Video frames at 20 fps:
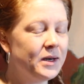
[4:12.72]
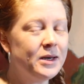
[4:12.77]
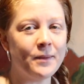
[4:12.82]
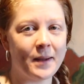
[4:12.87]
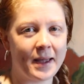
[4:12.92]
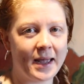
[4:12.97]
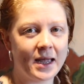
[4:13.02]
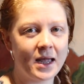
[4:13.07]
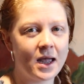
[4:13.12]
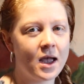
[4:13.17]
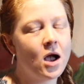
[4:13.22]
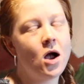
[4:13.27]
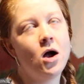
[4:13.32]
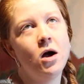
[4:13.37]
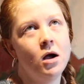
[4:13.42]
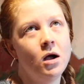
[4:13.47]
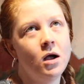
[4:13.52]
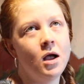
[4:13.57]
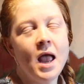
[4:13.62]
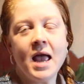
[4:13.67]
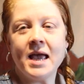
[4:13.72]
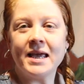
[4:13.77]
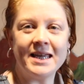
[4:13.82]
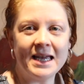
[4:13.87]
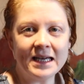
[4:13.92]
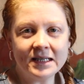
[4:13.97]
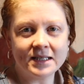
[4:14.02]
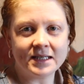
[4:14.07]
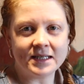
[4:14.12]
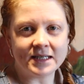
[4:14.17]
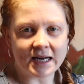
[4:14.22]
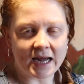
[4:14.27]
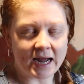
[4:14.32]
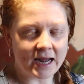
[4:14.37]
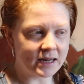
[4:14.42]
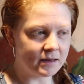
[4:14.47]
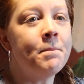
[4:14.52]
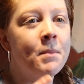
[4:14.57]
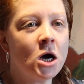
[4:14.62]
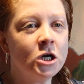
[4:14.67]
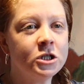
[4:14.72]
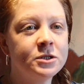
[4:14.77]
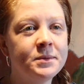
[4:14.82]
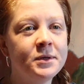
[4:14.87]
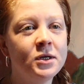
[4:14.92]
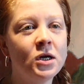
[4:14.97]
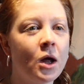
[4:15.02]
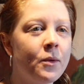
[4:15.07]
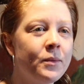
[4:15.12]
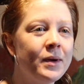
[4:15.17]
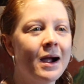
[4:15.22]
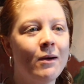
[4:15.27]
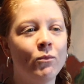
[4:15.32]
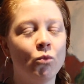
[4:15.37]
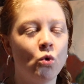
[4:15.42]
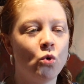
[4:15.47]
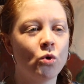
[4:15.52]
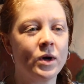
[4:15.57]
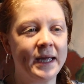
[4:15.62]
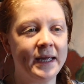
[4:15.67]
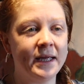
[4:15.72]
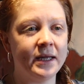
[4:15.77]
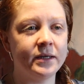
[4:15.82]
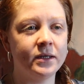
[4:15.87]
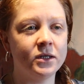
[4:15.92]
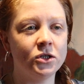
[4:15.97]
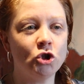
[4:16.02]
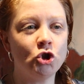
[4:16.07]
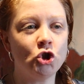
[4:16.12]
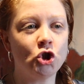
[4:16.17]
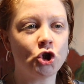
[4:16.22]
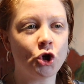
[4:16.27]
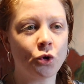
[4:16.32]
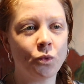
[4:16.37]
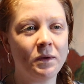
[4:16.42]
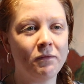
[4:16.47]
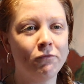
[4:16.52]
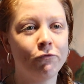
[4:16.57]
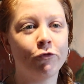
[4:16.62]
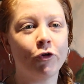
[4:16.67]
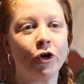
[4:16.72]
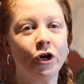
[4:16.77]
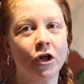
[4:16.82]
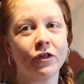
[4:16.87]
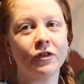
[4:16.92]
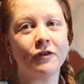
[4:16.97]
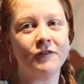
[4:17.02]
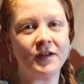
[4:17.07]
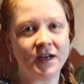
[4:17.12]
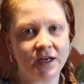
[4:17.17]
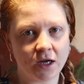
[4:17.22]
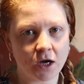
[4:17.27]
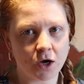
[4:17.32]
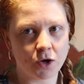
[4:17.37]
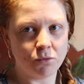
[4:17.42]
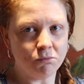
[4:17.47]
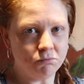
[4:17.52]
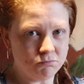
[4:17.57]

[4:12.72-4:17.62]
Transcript: anyway, yesterday, my husband and I were out walking, shooting for another video.